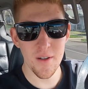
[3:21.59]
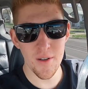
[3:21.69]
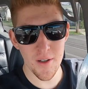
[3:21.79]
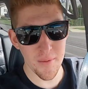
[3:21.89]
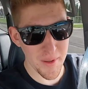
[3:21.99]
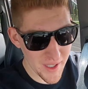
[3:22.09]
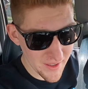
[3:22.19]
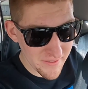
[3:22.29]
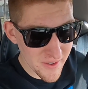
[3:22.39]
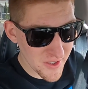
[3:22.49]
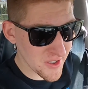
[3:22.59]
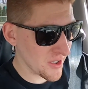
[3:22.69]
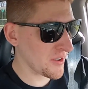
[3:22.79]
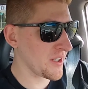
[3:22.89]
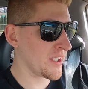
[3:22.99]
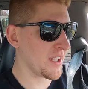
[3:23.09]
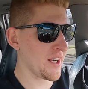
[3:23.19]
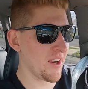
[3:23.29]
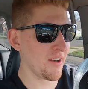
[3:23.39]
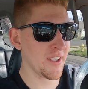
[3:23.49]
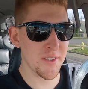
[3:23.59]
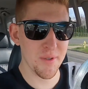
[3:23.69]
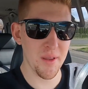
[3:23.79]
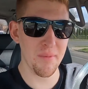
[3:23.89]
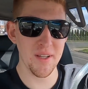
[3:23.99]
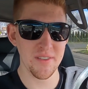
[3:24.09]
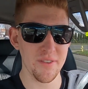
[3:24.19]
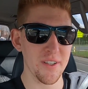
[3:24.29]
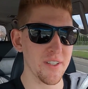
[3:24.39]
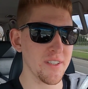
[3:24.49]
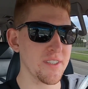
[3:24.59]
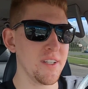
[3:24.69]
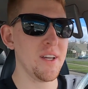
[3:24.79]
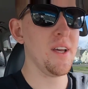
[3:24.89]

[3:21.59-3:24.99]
Oh man, it feels so good to get a haircut. It's one of the best feelings.